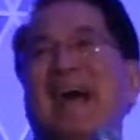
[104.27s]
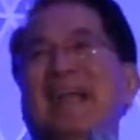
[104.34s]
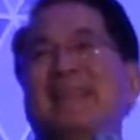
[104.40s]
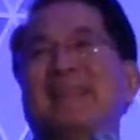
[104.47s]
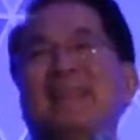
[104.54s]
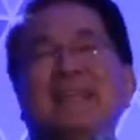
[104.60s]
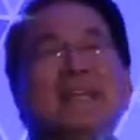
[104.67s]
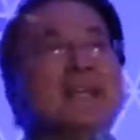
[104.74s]
I
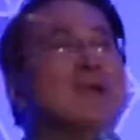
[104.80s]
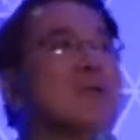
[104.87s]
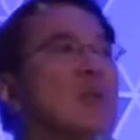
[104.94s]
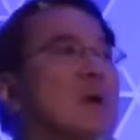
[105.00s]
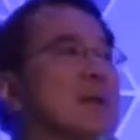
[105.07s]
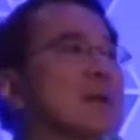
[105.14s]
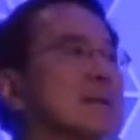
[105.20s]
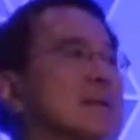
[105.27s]
think
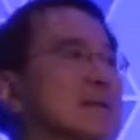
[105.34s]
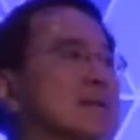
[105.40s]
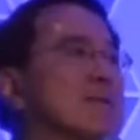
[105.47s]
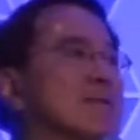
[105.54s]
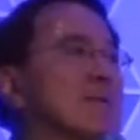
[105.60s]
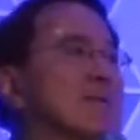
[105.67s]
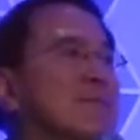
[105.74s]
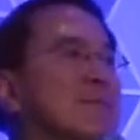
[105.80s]
what,
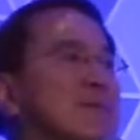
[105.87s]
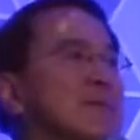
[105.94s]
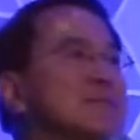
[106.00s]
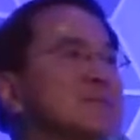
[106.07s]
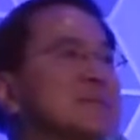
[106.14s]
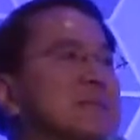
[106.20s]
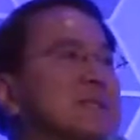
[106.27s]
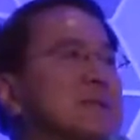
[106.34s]
for, for
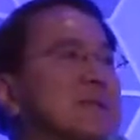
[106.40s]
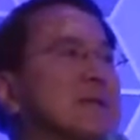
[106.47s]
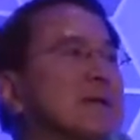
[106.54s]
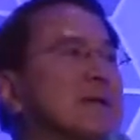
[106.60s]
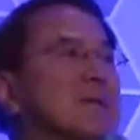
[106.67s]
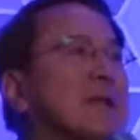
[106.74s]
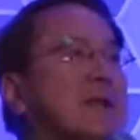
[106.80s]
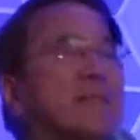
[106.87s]
this particular
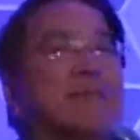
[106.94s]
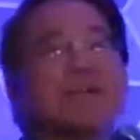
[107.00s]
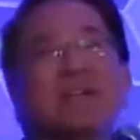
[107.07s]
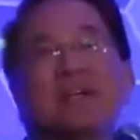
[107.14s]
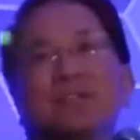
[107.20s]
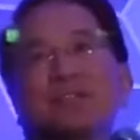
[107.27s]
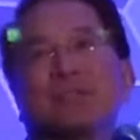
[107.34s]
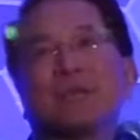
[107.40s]
healthcare
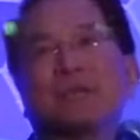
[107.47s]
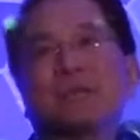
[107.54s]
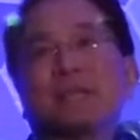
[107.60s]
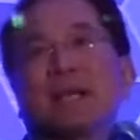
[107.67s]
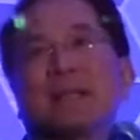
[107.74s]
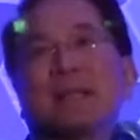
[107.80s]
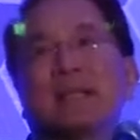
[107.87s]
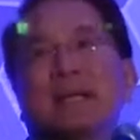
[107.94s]

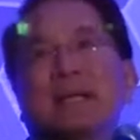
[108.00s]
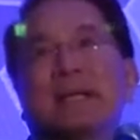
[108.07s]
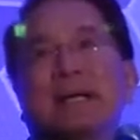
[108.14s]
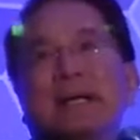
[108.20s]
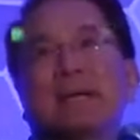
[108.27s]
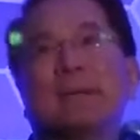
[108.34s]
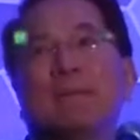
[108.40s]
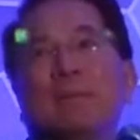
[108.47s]
professionals, I think
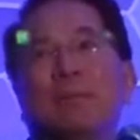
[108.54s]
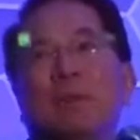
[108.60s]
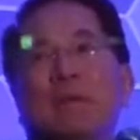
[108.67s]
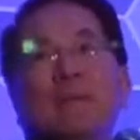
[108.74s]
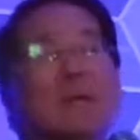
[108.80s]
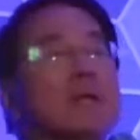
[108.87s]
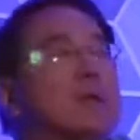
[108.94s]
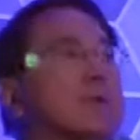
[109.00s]
uh, what
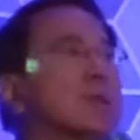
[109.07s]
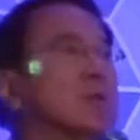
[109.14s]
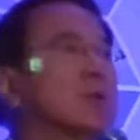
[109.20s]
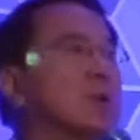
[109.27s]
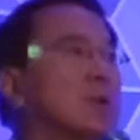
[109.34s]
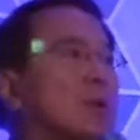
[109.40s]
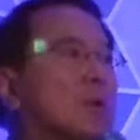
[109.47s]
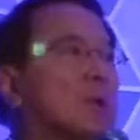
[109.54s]
I'm going
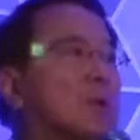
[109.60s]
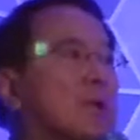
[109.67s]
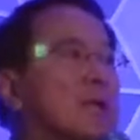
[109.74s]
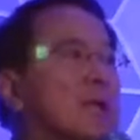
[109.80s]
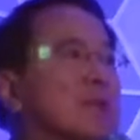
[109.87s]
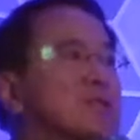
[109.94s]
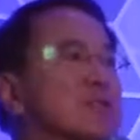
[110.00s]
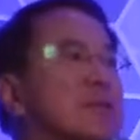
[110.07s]
to do
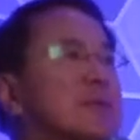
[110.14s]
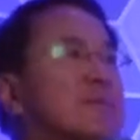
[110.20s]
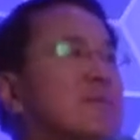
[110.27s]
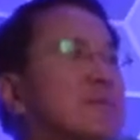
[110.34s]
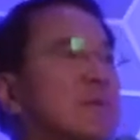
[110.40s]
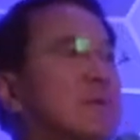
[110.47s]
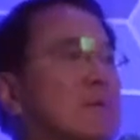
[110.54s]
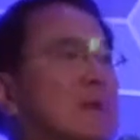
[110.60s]
is to
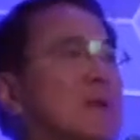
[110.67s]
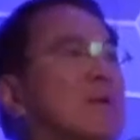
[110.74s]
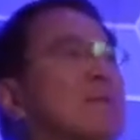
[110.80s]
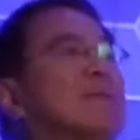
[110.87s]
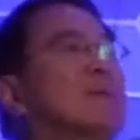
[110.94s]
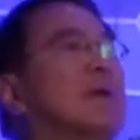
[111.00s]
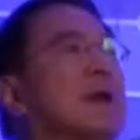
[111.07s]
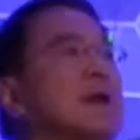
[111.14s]
give you an
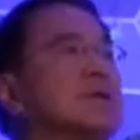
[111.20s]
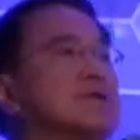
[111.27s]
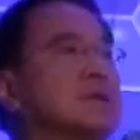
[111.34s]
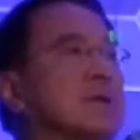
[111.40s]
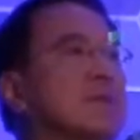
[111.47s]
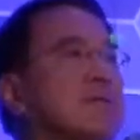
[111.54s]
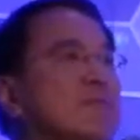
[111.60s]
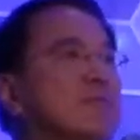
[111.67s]

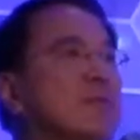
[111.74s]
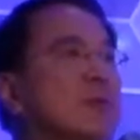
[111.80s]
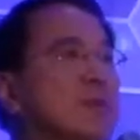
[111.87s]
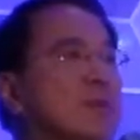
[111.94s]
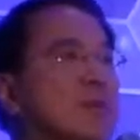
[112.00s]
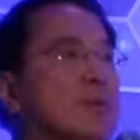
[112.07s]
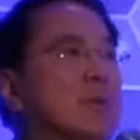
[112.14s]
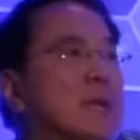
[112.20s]
overarching
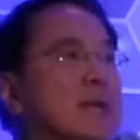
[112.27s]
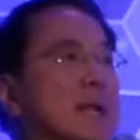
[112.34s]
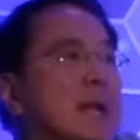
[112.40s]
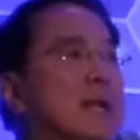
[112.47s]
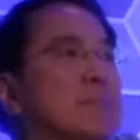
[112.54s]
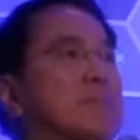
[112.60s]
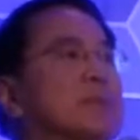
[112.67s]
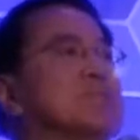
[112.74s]
view
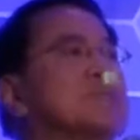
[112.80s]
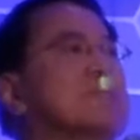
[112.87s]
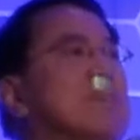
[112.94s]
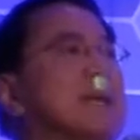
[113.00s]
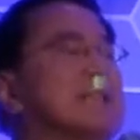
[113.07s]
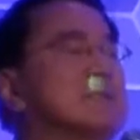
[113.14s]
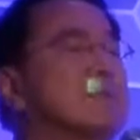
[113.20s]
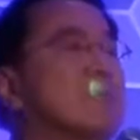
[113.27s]
and a
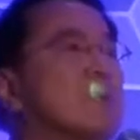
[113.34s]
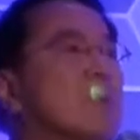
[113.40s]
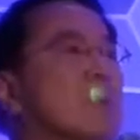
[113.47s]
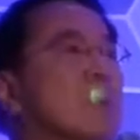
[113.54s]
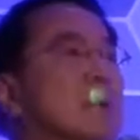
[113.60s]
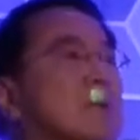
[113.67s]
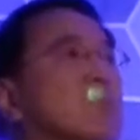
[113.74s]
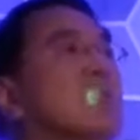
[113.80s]
perspective
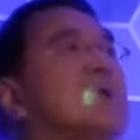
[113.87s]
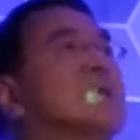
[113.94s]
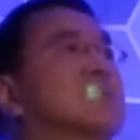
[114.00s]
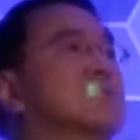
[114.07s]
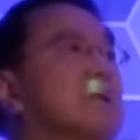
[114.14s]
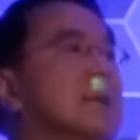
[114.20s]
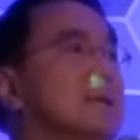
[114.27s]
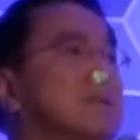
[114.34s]
of what we are
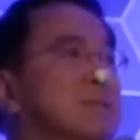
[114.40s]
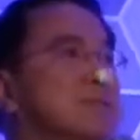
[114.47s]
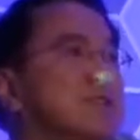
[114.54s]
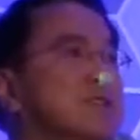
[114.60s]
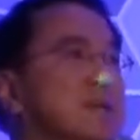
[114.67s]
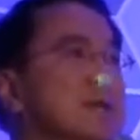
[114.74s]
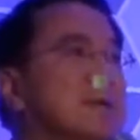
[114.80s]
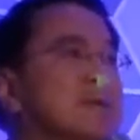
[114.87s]
trying to
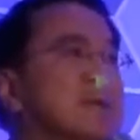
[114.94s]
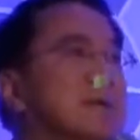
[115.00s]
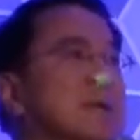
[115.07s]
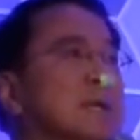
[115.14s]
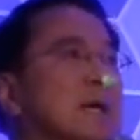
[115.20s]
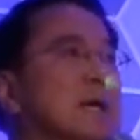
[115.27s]
achieve